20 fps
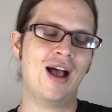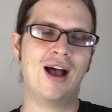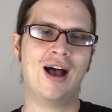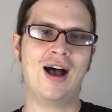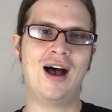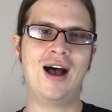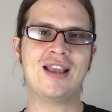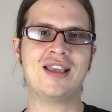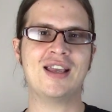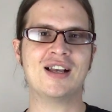
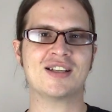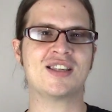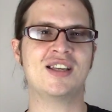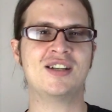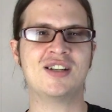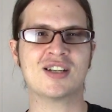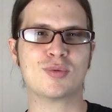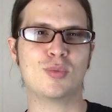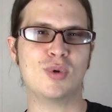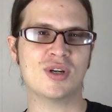I guess I
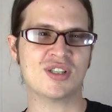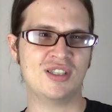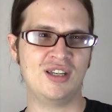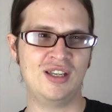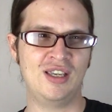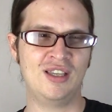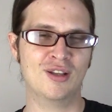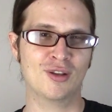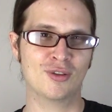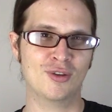just wasn't
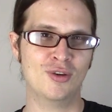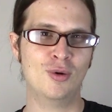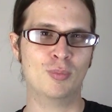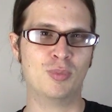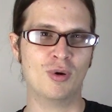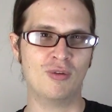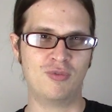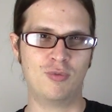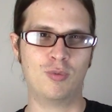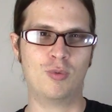in the loop
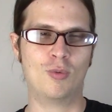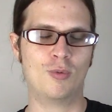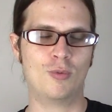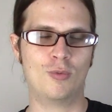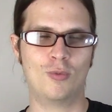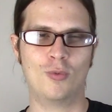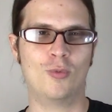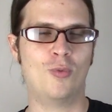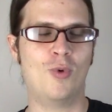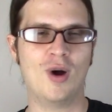of
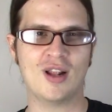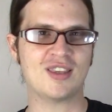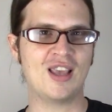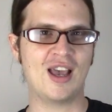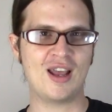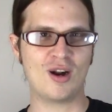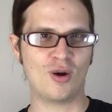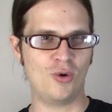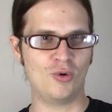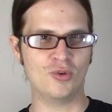what
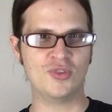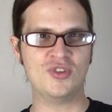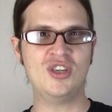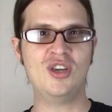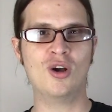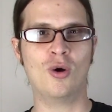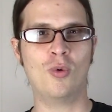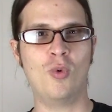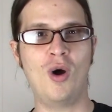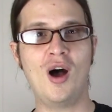that whole
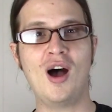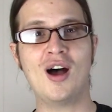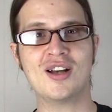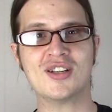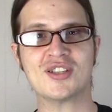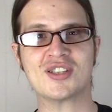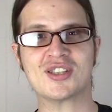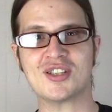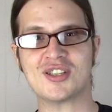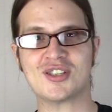deal
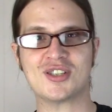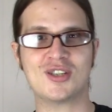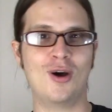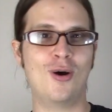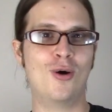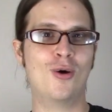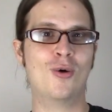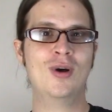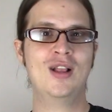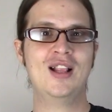was,
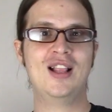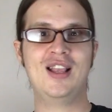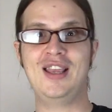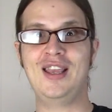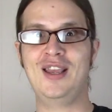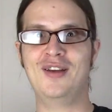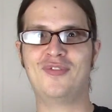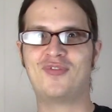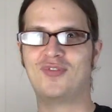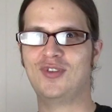so
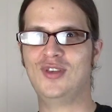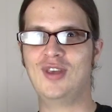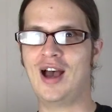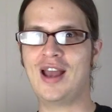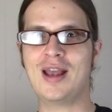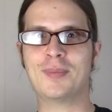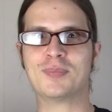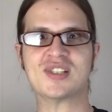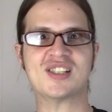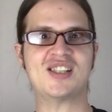if I
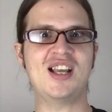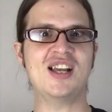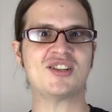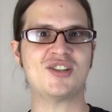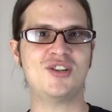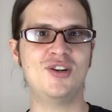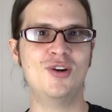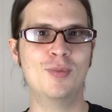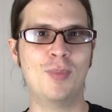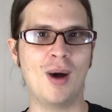upset
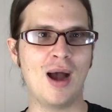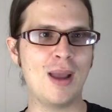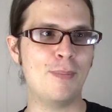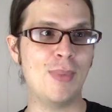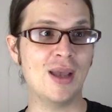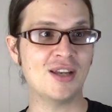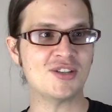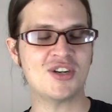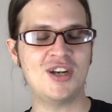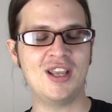you by
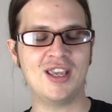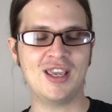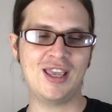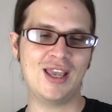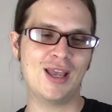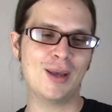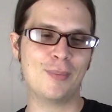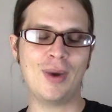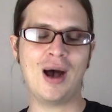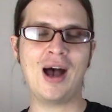mentioning
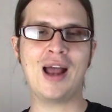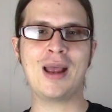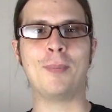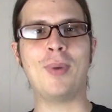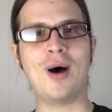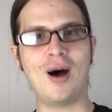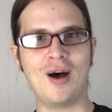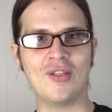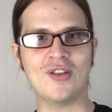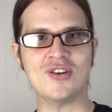him, I
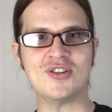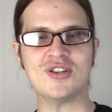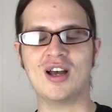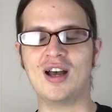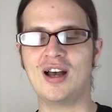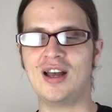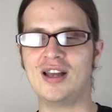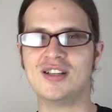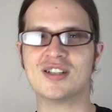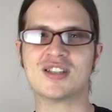
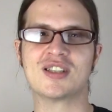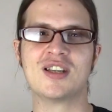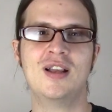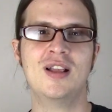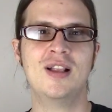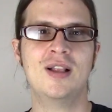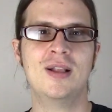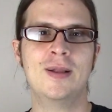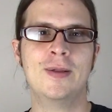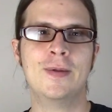apologize.
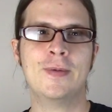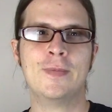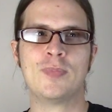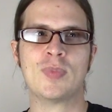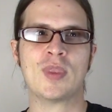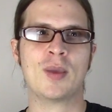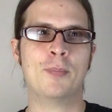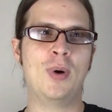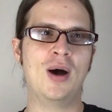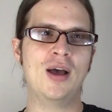
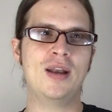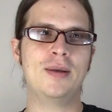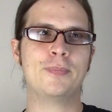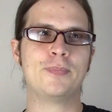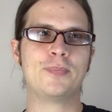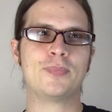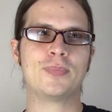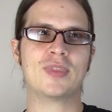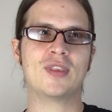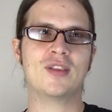But
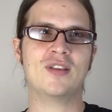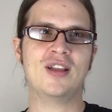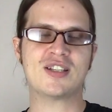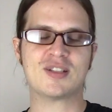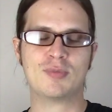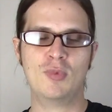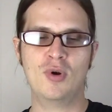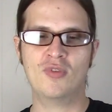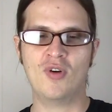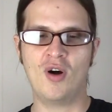let's
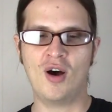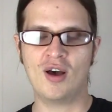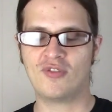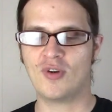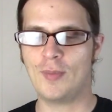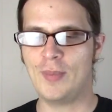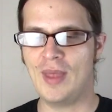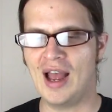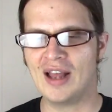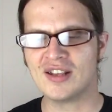move on
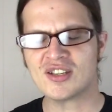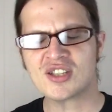from that.